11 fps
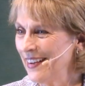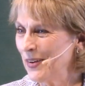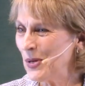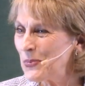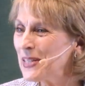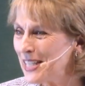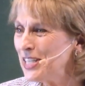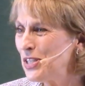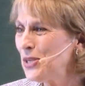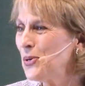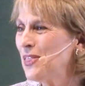We really
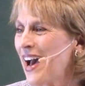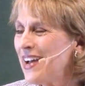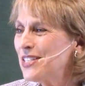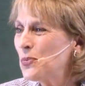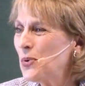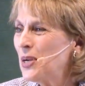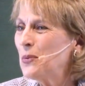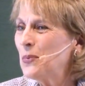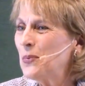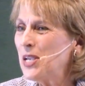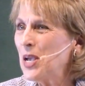do. That's where
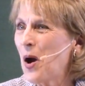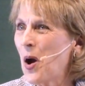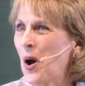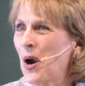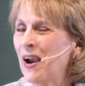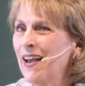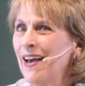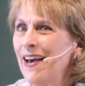we are